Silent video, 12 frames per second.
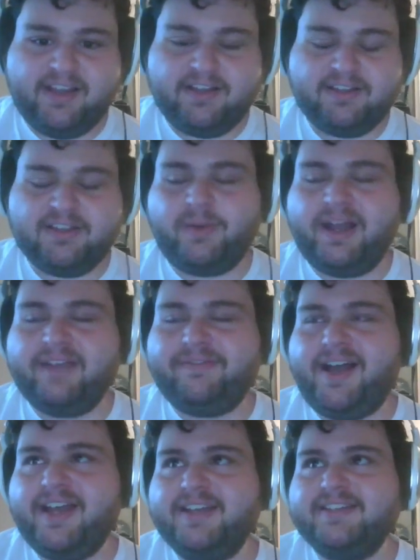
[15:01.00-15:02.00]
the
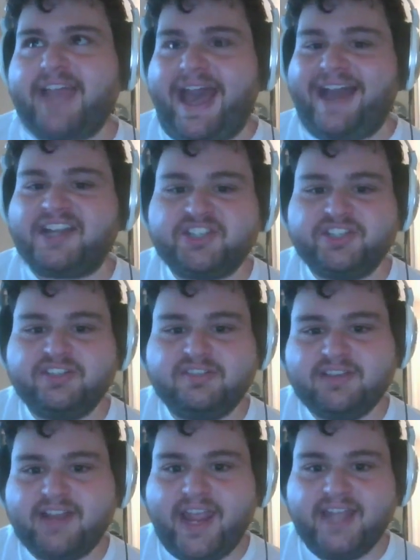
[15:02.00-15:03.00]
Wi-Fi is
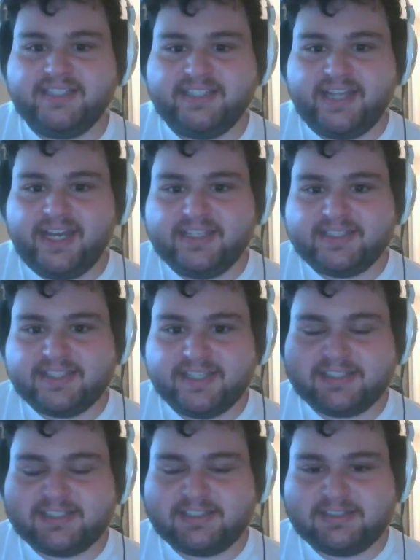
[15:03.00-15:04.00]
Action
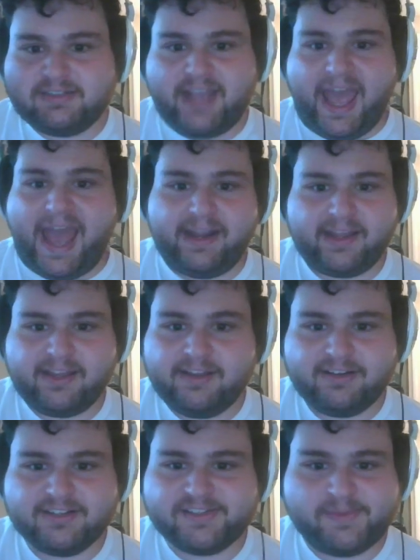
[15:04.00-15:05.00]
1886 Attic
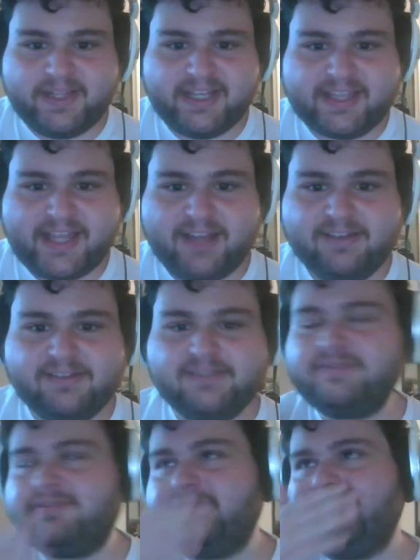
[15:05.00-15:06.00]
or something like that.
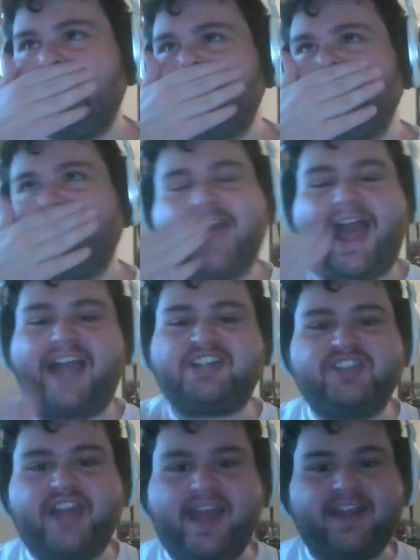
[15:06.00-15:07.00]

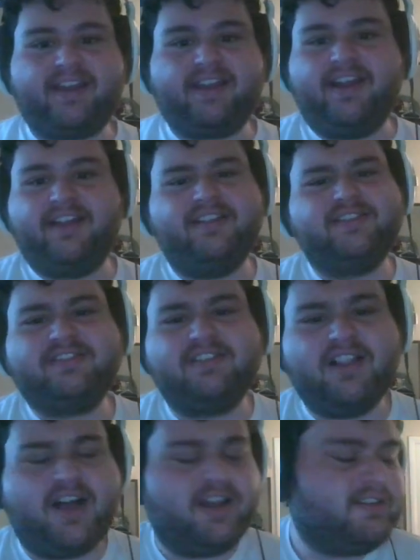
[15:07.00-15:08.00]
Action Attic. I don't know. It's a
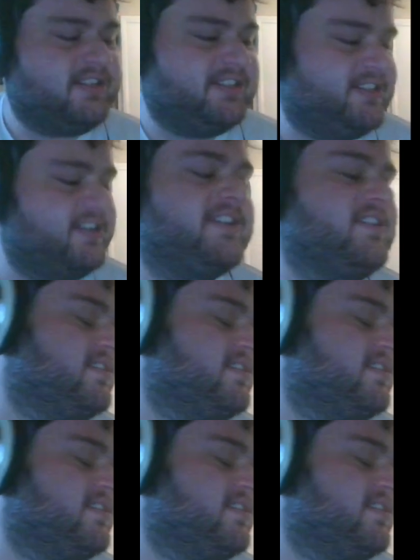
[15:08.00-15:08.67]
little odd. Continue.